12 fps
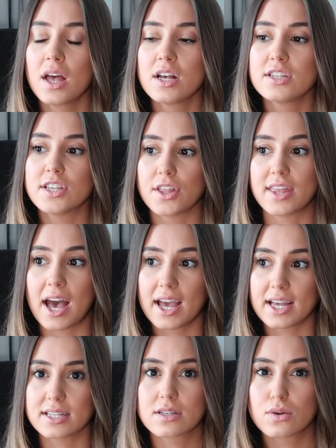So
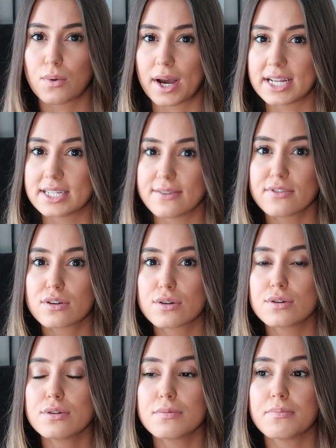that is quite
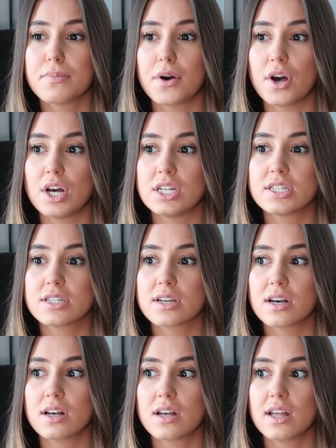difficult, but
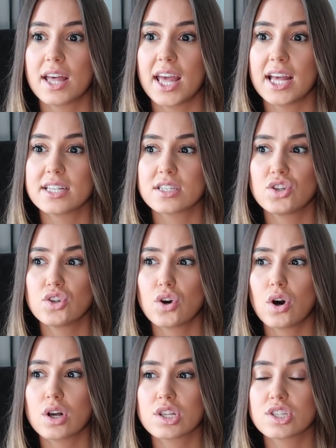it's
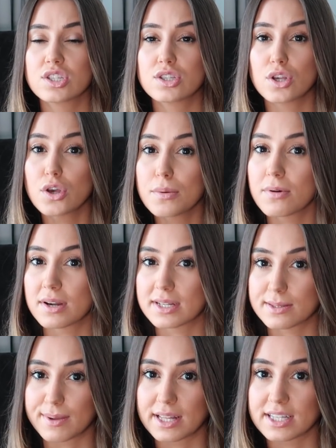not super
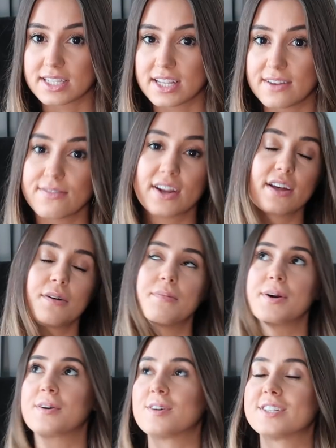expensive. Like, oh
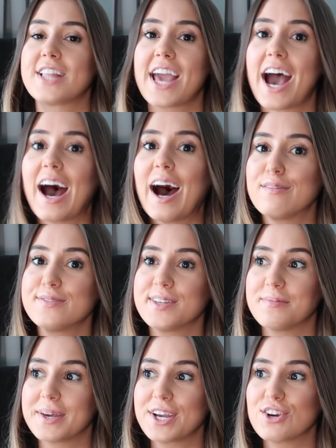my gosh, they have
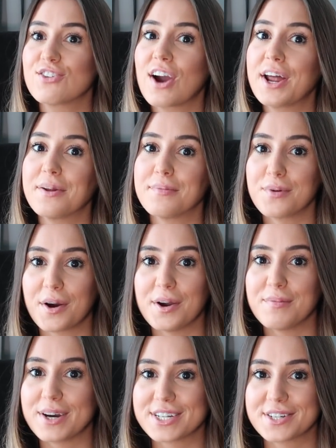some incredible
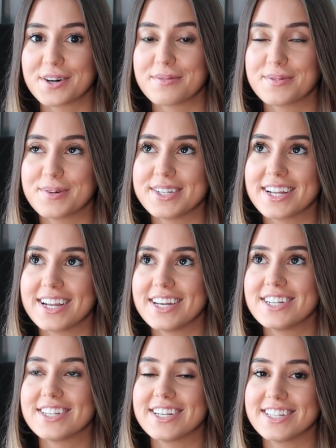homeware shops which are
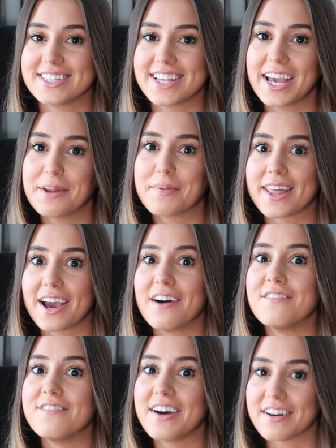literally insane, but they
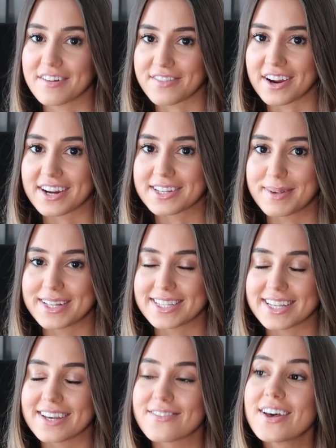are very, very
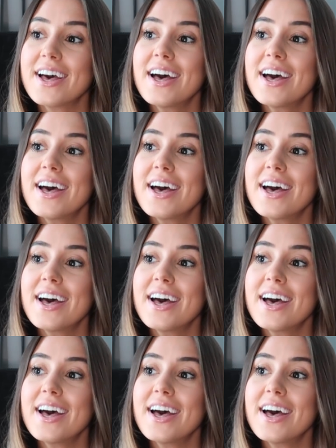expensive.